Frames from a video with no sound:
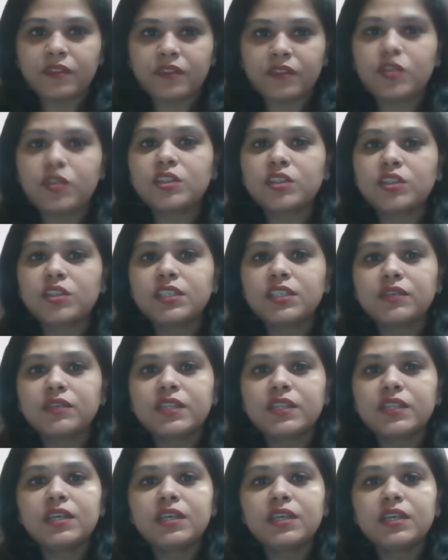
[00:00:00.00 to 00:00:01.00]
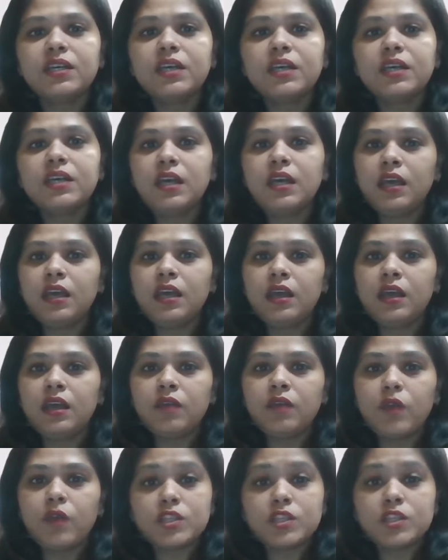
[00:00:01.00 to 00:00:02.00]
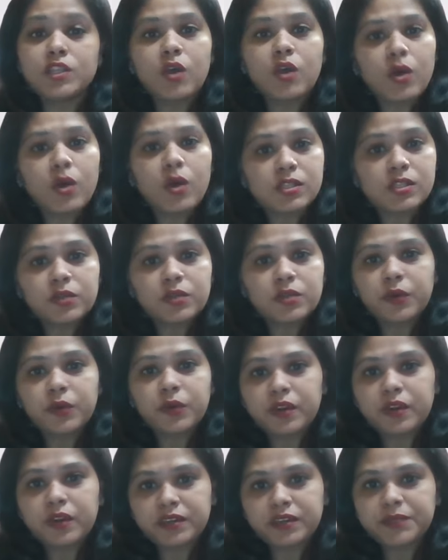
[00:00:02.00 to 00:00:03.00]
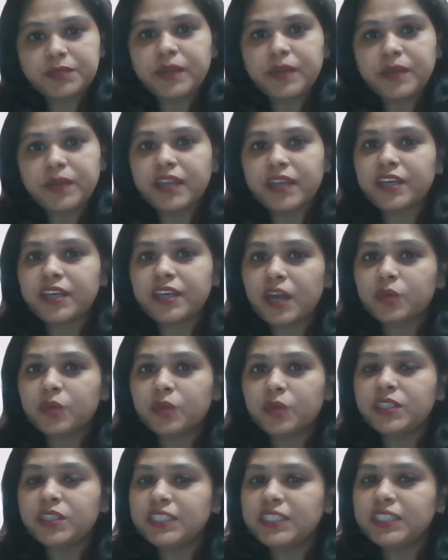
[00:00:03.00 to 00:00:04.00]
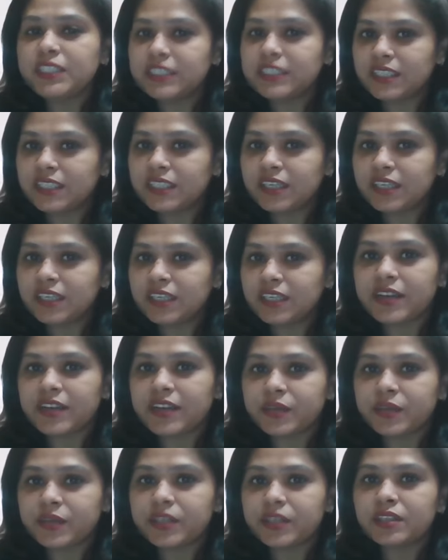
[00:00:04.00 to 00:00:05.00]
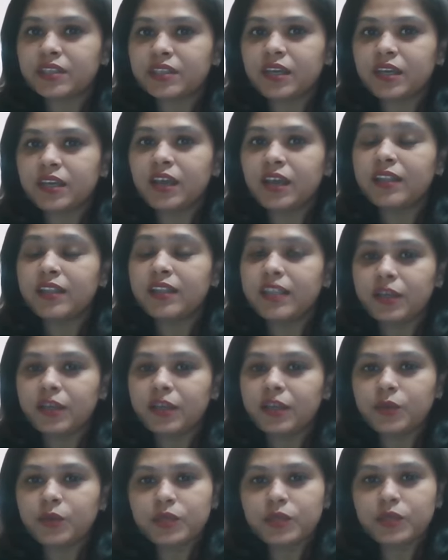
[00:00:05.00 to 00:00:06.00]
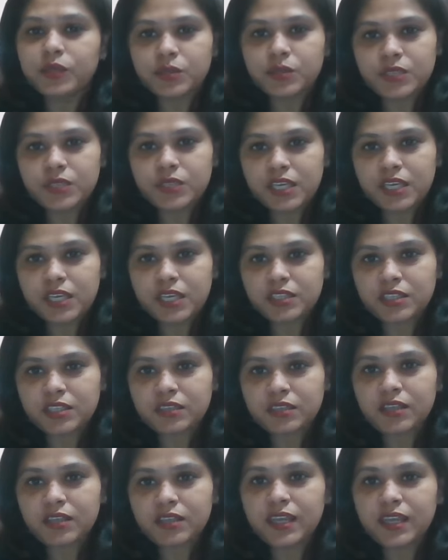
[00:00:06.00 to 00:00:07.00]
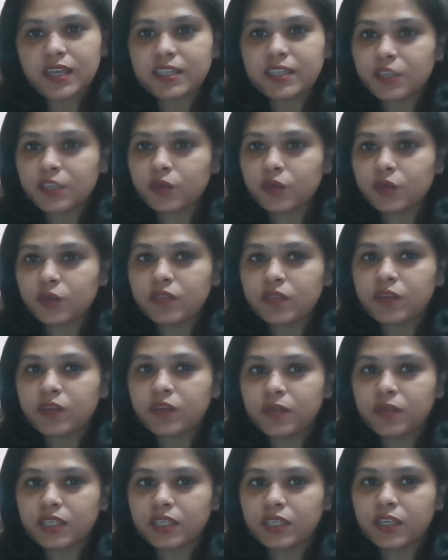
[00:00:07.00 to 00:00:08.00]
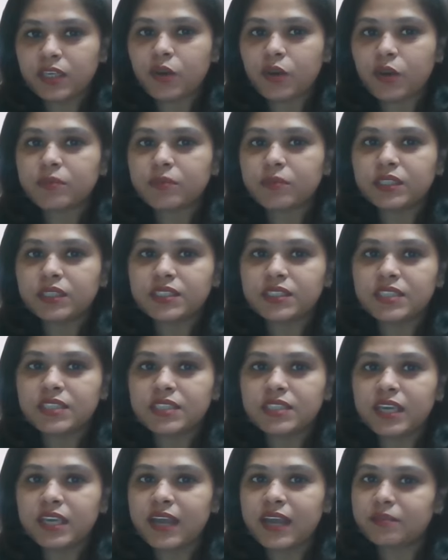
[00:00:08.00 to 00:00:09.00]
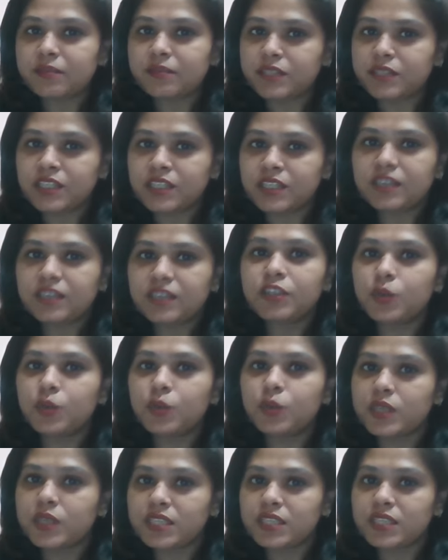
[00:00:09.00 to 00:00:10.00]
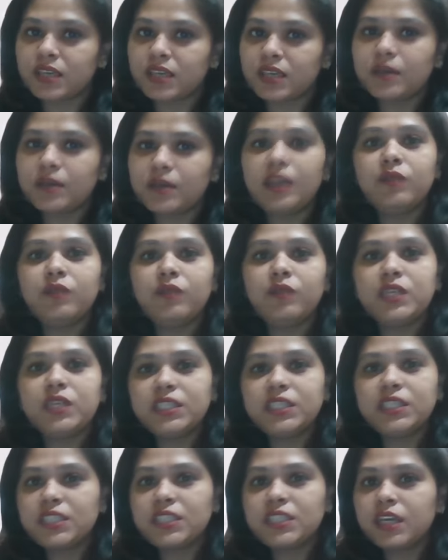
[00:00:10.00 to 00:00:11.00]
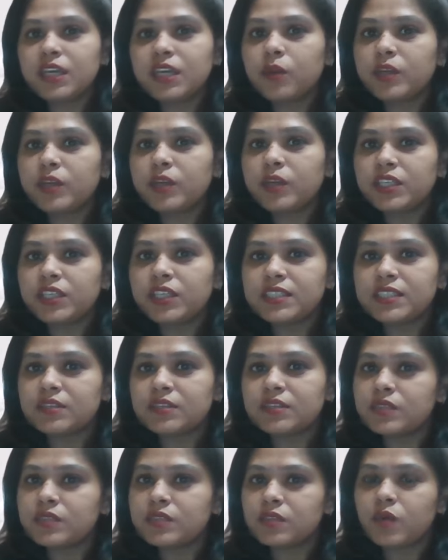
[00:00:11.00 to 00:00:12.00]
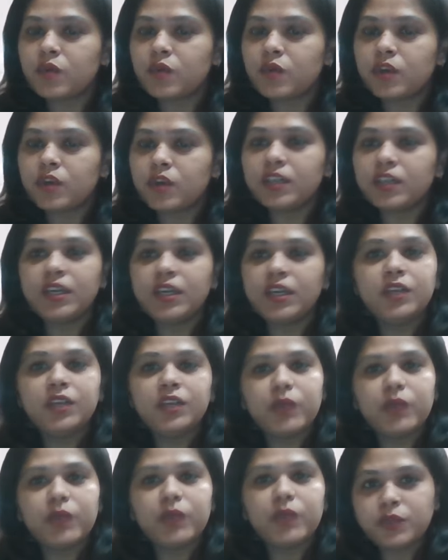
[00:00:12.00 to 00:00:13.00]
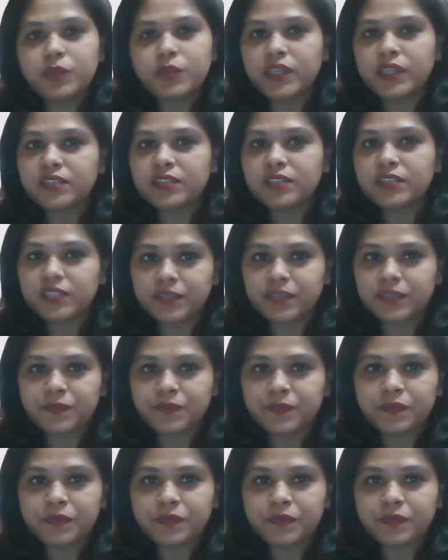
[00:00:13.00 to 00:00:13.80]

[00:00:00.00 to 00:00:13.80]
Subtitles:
Dr. Kavita was also honored by renowned DTA, Dattrayat Telugu Association Executive Committee on Mother's Day at Michigan, USA with DTA Community Service Award 2023.